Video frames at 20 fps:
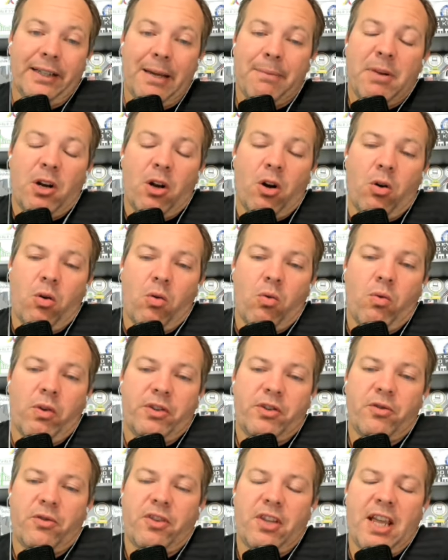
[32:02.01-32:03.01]
Let me know
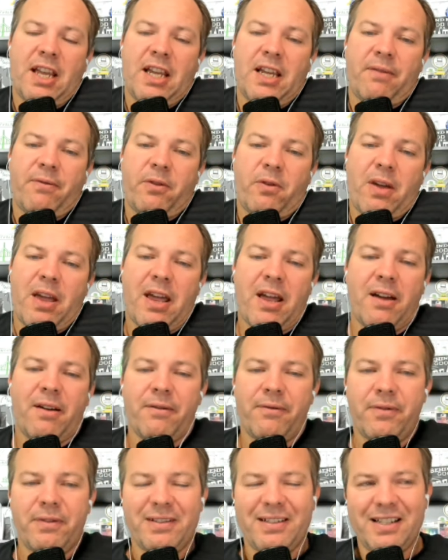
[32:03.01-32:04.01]
what you think if you
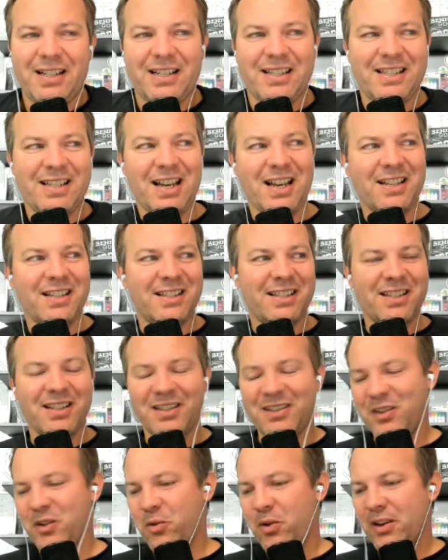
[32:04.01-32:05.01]
have success
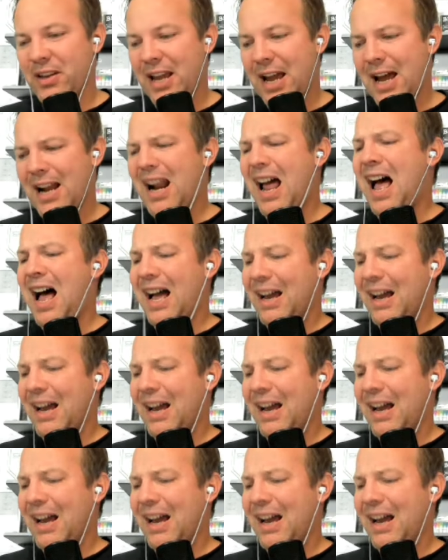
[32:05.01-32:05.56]
doing that.